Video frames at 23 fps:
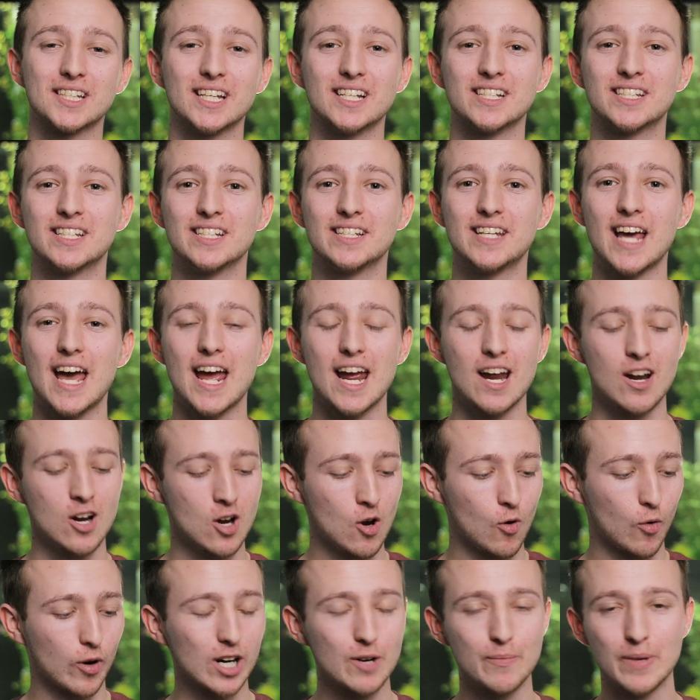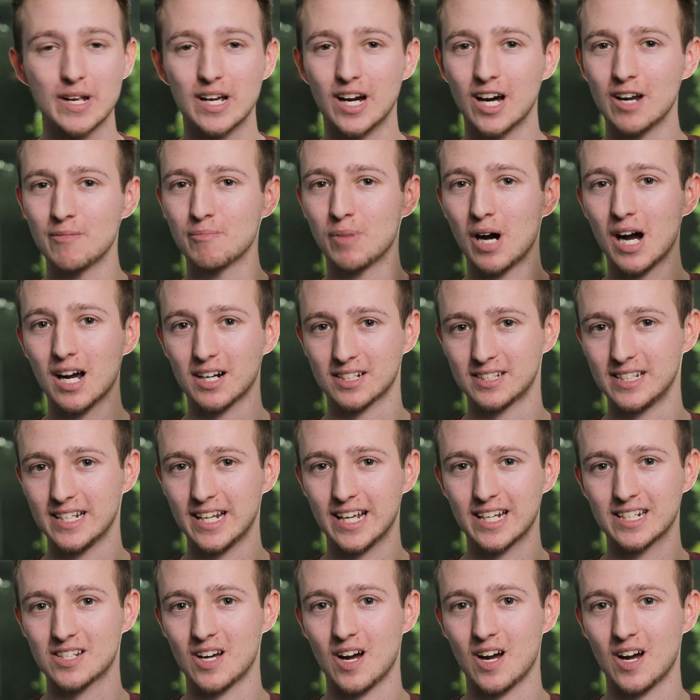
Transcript: and today we're going to be unboxing and